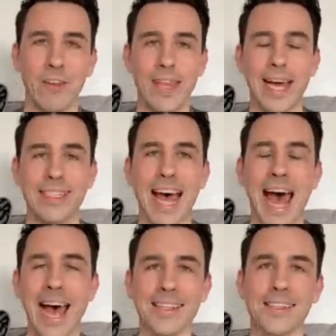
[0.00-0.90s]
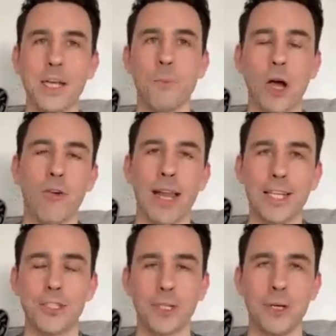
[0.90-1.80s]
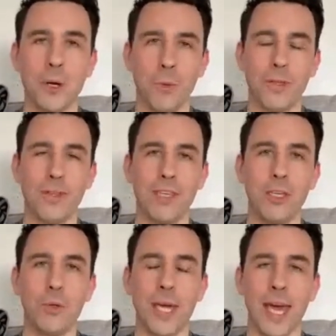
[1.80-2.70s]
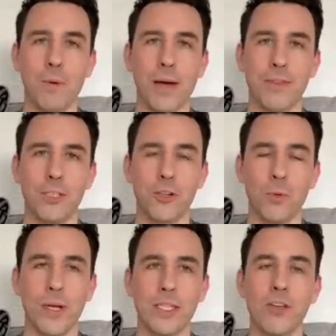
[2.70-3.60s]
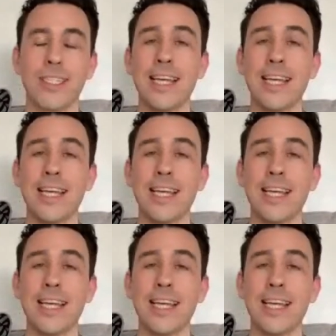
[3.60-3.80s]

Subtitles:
and that has some correlation with the UK weather during winter.